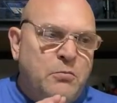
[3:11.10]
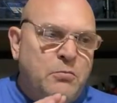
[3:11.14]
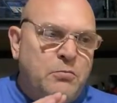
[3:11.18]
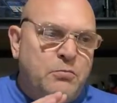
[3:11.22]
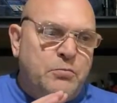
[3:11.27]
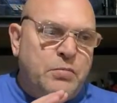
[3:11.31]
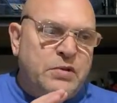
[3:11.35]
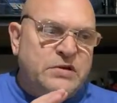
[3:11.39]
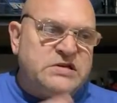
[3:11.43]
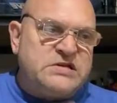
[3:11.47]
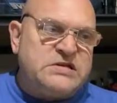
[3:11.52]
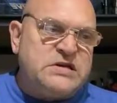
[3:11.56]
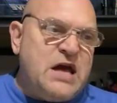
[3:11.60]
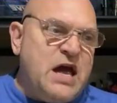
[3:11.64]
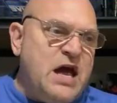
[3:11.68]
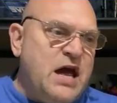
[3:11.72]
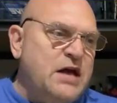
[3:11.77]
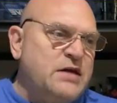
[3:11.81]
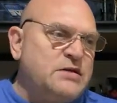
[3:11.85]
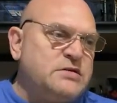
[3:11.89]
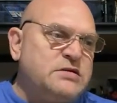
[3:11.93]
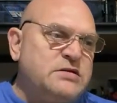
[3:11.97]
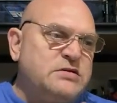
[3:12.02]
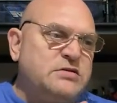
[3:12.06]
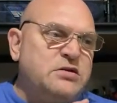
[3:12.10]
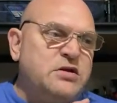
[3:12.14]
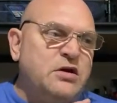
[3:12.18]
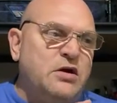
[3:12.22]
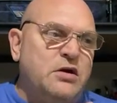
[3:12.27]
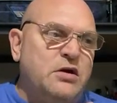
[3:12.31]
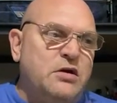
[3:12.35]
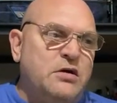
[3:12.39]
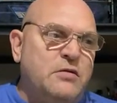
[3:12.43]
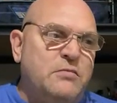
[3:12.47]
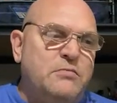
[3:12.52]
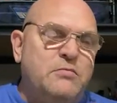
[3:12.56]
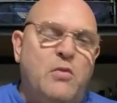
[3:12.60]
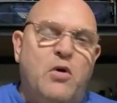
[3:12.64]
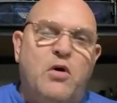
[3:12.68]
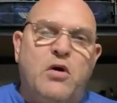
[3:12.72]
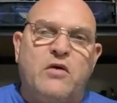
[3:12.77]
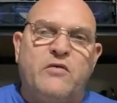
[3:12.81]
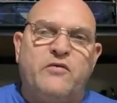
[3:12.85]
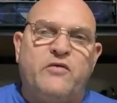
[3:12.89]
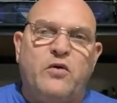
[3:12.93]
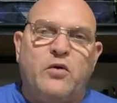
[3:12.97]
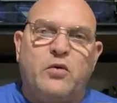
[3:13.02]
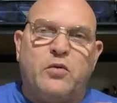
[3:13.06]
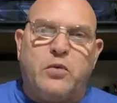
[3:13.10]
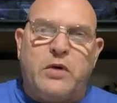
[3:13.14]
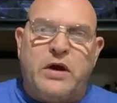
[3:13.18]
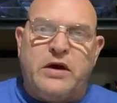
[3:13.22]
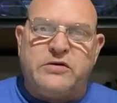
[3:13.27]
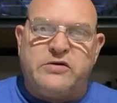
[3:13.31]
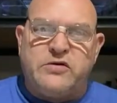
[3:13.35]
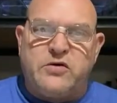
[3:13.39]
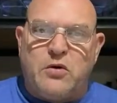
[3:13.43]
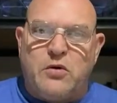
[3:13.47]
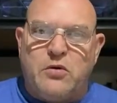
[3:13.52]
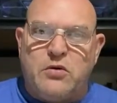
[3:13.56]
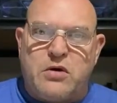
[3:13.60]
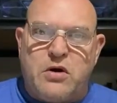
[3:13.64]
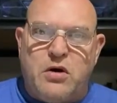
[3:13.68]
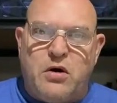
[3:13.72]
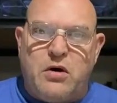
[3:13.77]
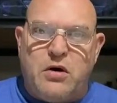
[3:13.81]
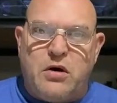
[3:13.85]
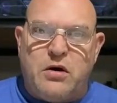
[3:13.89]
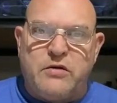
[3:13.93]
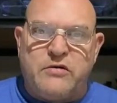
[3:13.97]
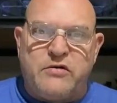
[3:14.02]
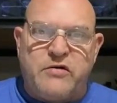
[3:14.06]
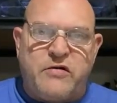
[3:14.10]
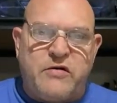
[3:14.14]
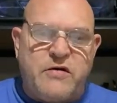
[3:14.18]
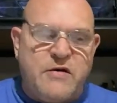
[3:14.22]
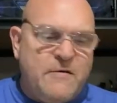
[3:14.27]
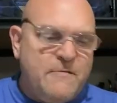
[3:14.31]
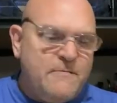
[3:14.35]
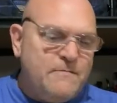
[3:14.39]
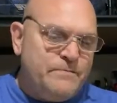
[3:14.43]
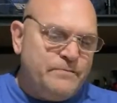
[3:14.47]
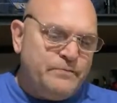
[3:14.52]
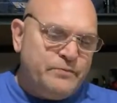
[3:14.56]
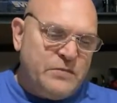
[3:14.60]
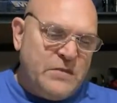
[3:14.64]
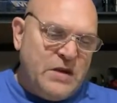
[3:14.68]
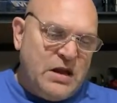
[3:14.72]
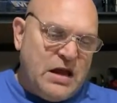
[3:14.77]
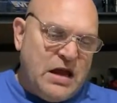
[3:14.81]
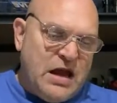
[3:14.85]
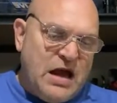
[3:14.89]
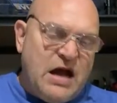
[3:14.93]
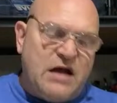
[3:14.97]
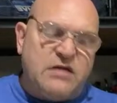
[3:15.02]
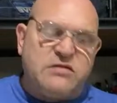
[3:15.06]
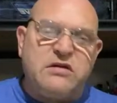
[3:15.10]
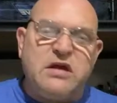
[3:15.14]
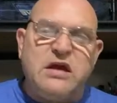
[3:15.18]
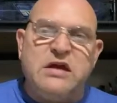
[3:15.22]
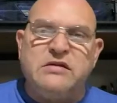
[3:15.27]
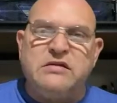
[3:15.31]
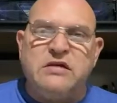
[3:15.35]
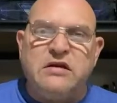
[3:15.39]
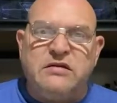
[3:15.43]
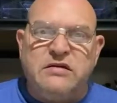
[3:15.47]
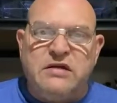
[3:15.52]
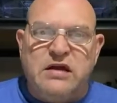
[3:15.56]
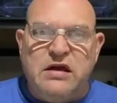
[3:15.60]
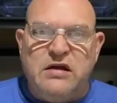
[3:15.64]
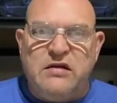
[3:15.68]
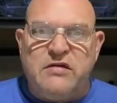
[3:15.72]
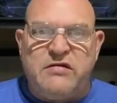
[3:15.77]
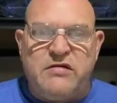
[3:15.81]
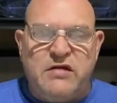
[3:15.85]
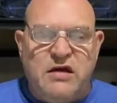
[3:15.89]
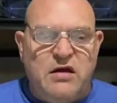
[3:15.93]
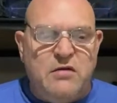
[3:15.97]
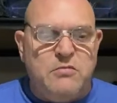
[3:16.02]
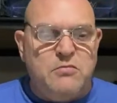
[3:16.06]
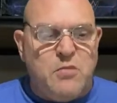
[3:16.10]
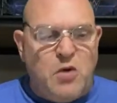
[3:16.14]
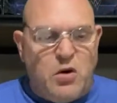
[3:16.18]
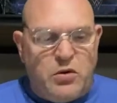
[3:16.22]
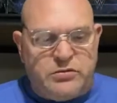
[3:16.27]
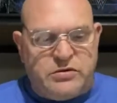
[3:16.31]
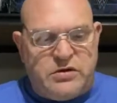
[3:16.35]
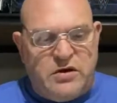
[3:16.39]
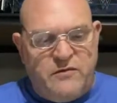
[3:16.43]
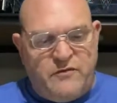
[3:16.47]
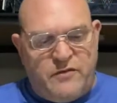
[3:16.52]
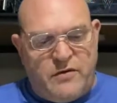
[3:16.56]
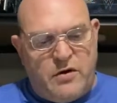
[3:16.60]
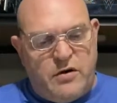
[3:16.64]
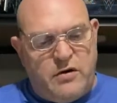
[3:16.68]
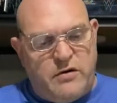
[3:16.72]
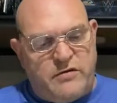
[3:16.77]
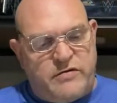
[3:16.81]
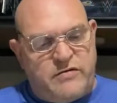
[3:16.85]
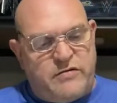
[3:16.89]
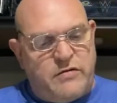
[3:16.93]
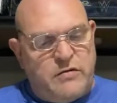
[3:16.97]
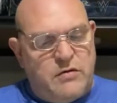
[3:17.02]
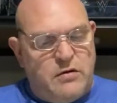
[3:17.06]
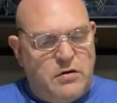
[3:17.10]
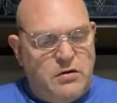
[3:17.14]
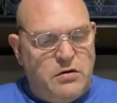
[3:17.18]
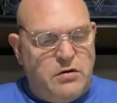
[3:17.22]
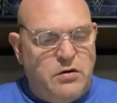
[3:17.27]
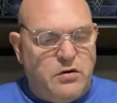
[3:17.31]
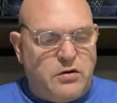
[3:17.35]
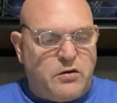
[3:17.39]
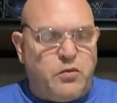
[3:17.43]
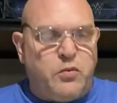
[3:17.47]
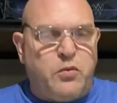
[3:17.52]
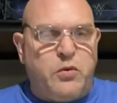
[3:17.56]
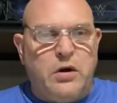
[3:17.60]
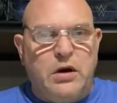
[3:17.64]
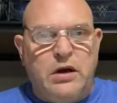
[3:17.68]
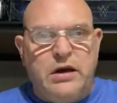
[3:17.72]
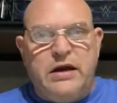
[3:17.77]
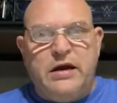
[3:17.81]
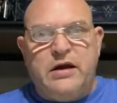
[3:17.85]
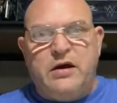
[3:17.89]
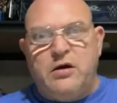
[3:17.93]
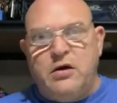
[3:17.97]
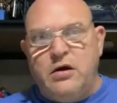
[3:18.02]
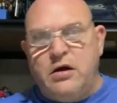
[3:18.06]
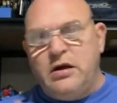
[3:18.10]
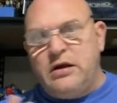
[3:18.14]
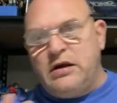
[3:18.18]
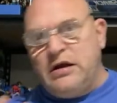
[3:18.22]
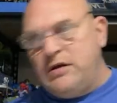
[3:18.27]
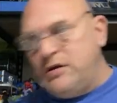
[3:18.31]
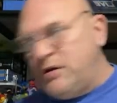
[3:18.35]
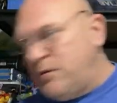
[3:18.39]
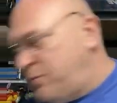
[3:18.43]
besides the Marvel retro cards, I think the DC Multiverse look really good in the